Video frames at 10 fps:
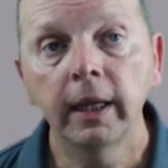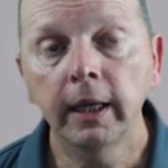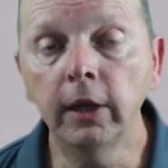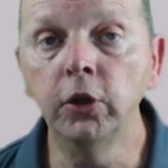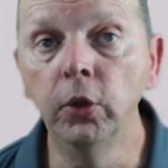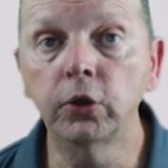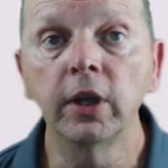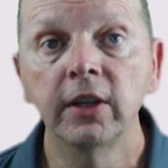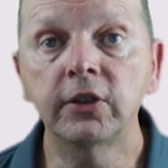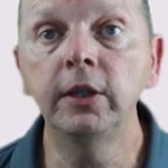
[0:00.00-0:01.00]

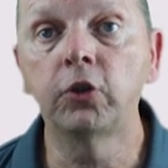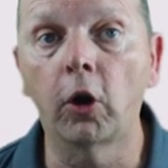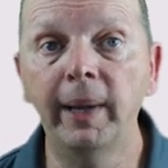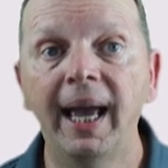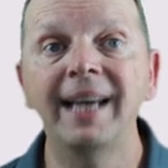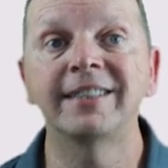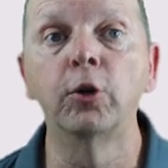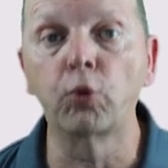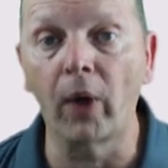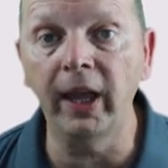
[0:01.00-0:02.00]
Hindus see Dharma as
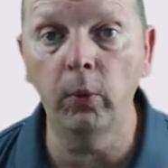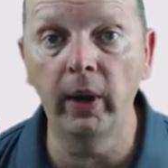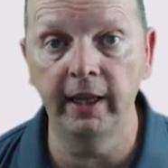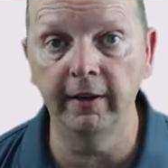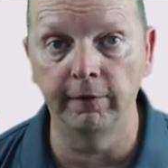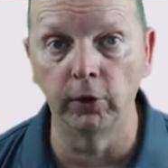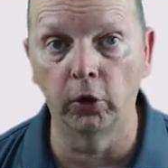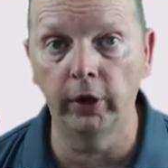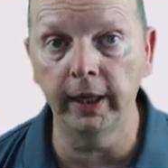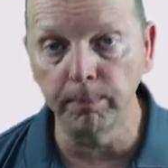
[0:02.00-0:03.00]
the right way of
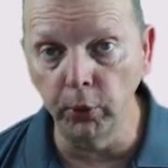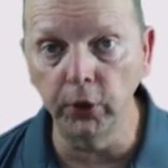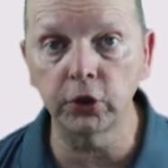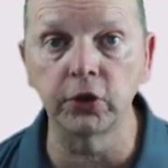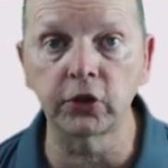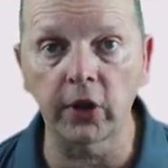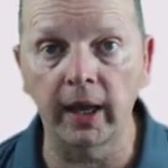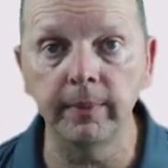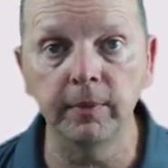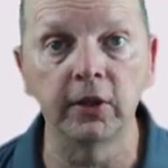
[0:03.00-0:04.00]
learning. Buddhists
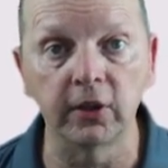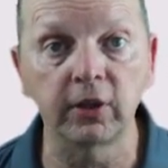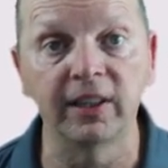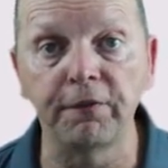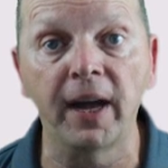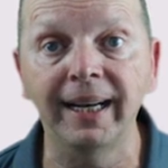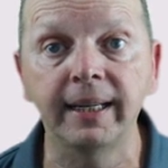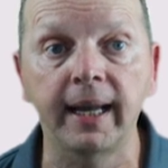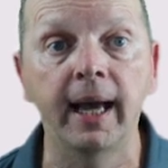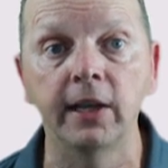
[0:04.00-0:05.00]
define, define
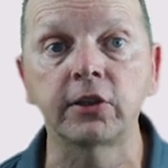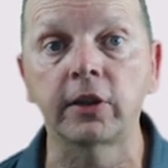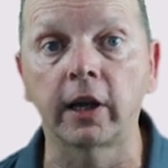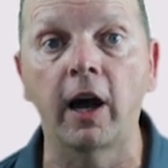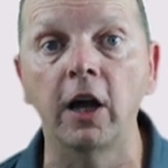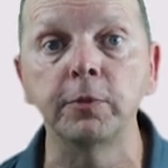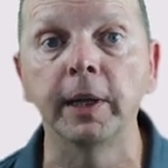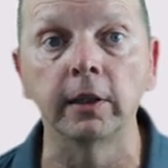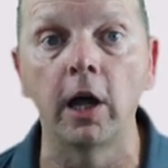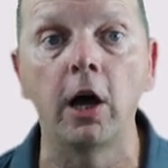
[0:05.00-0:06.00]
it as the
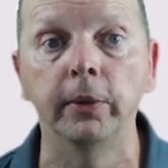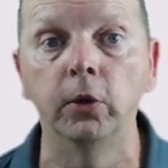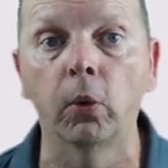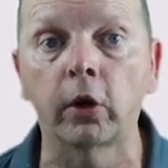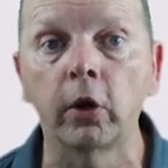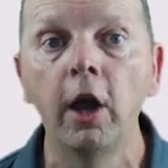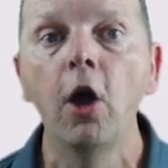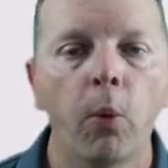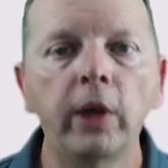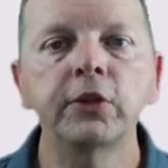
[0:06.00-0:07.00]
cosmic law and order,
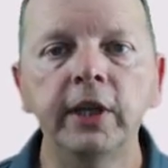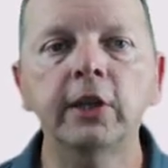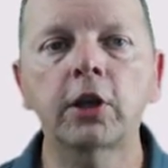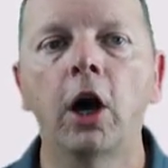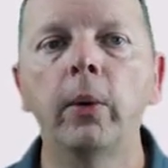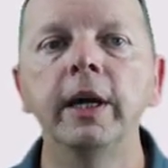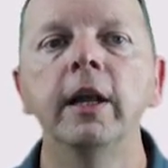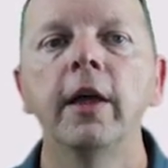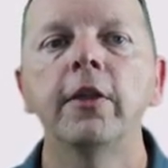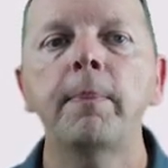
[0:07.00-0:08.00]
while Sikhs call
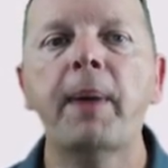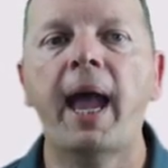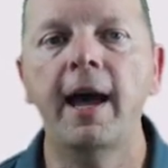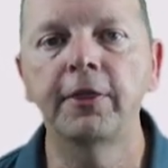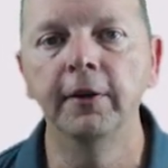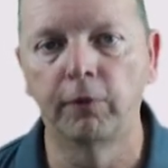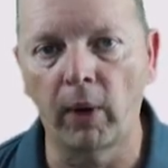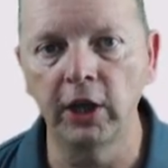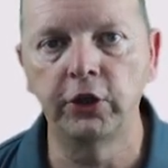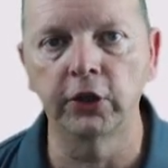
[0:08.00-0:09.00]
it the path of
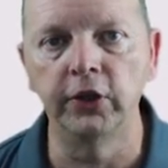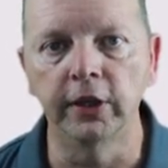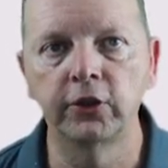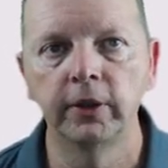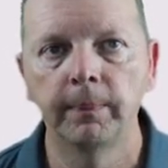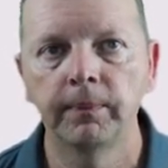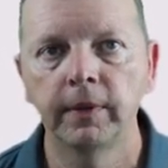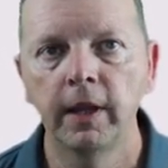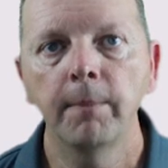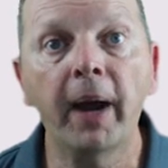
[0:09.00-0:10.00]
righteousness.
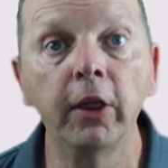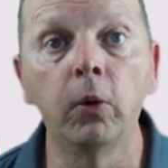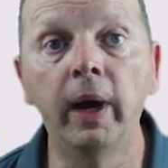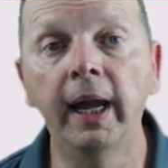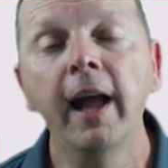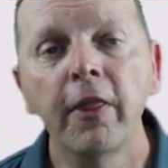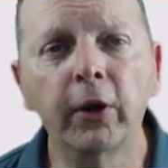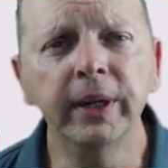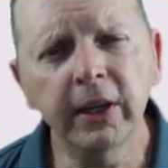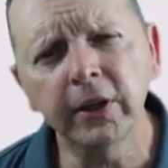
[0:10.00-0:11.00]
By the way,
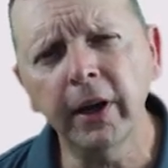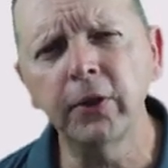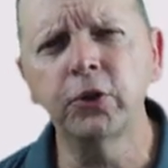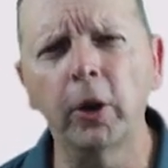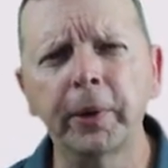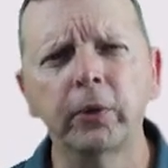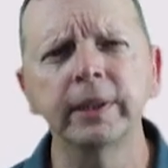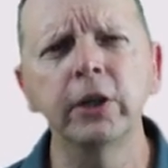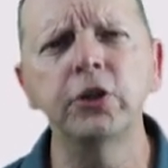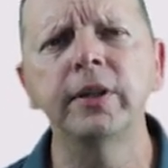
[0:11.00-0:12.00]
there is another Dharmic
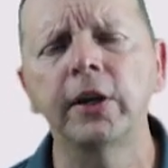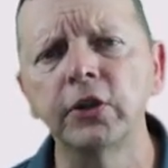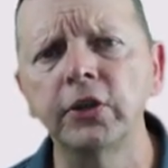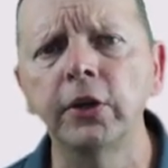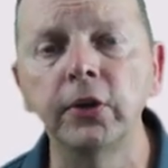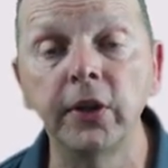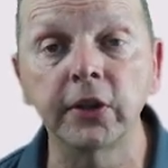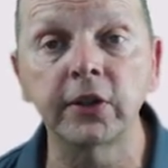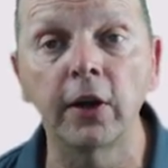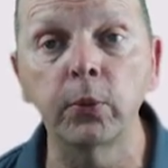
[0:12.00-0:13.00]
religion that is centered
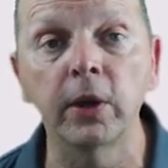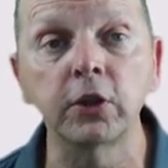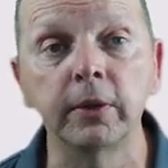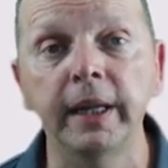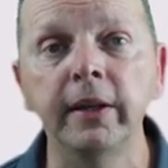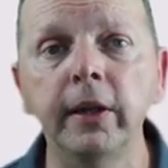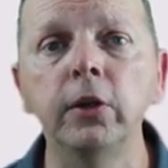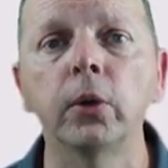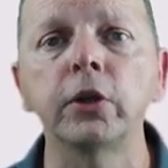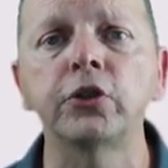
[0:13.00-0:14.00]
in southwestern
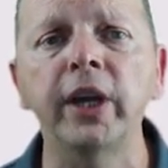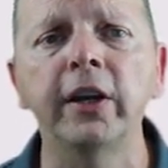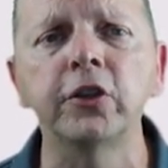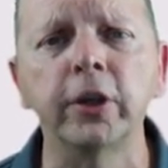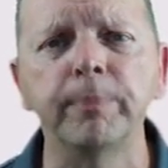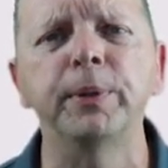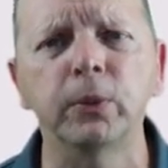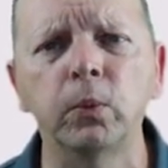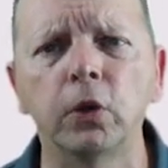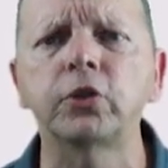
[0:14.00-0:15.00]
India known as Jainism,
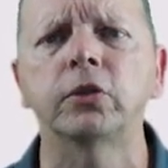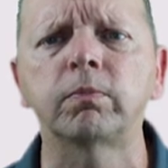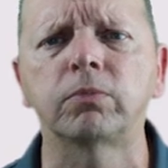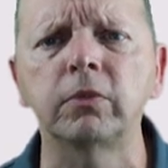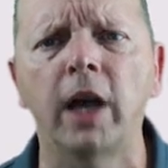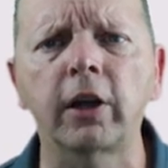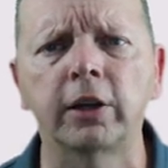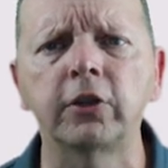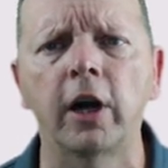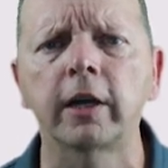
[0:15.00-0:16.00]
but we're not
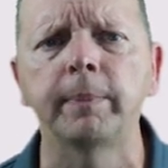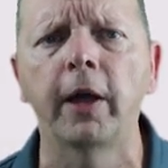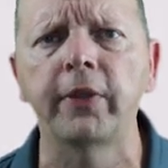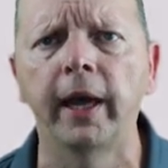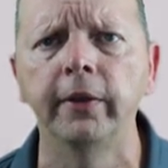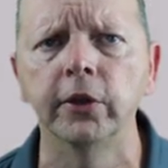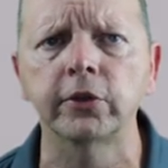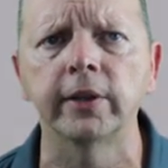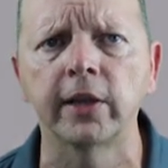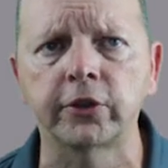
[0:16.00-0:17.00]
going to talk about that in
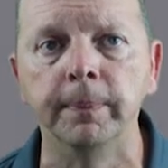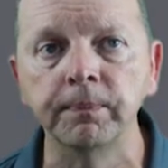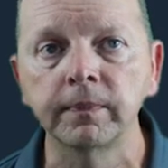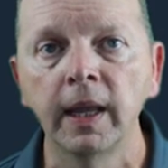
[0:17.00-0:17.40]
this lesson.